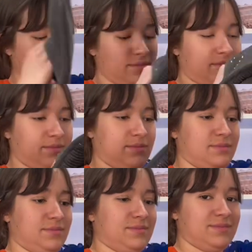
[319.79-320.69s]

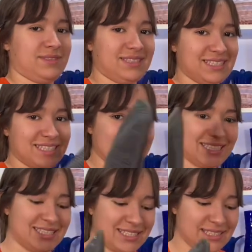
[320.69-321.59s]

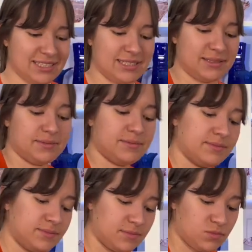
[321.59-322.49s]

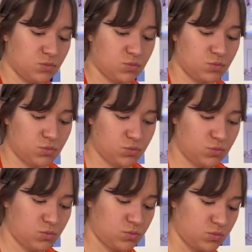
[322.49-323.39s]

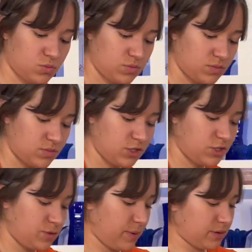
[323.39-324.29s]

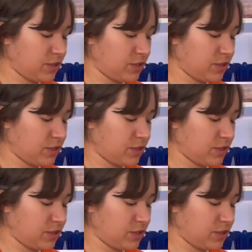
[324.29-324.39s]
[no speech]